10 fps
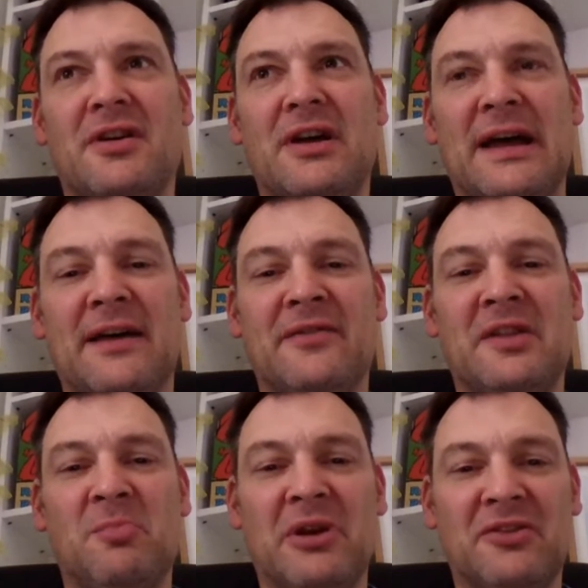having the
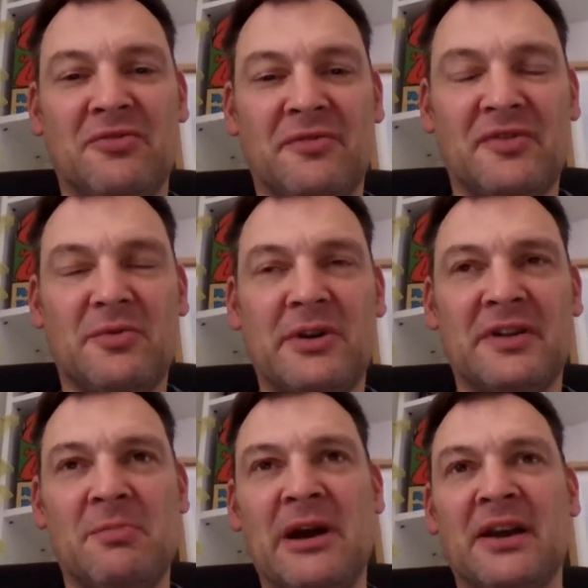picture of Squirt in the
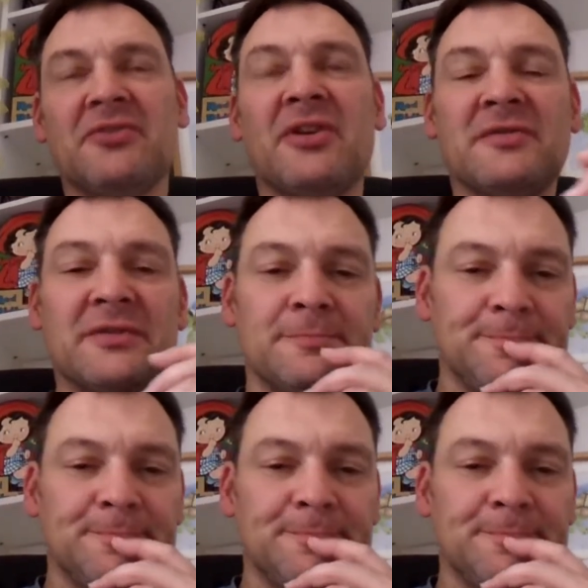background.